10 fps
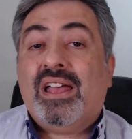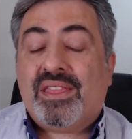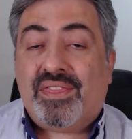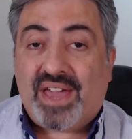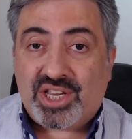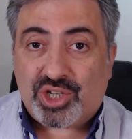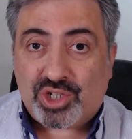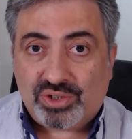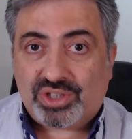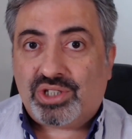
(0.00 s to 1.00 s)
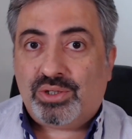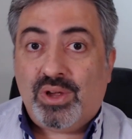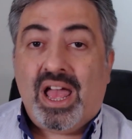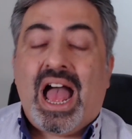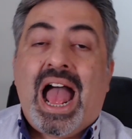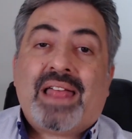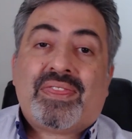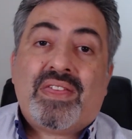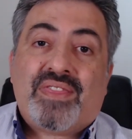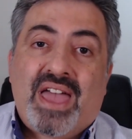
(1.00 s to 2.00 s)
They should do, and
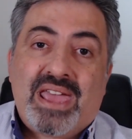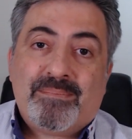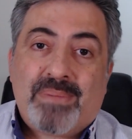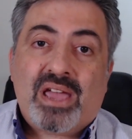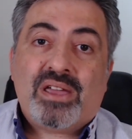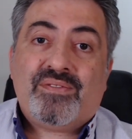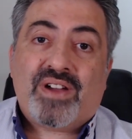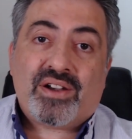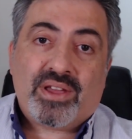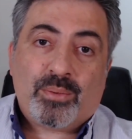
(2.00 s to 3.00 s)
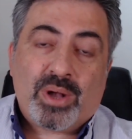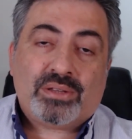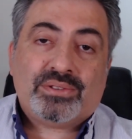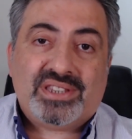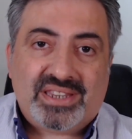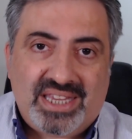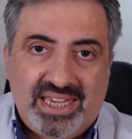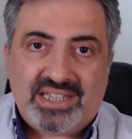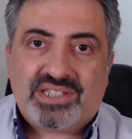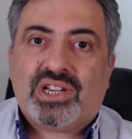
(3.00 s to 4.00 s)
they may very well
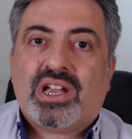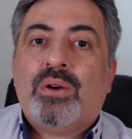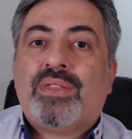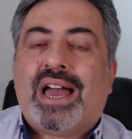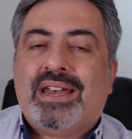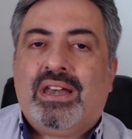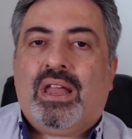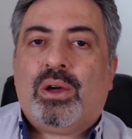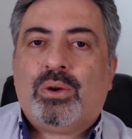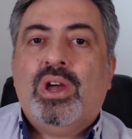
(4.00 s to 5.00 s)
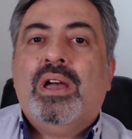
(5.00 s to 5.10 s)
need to go that low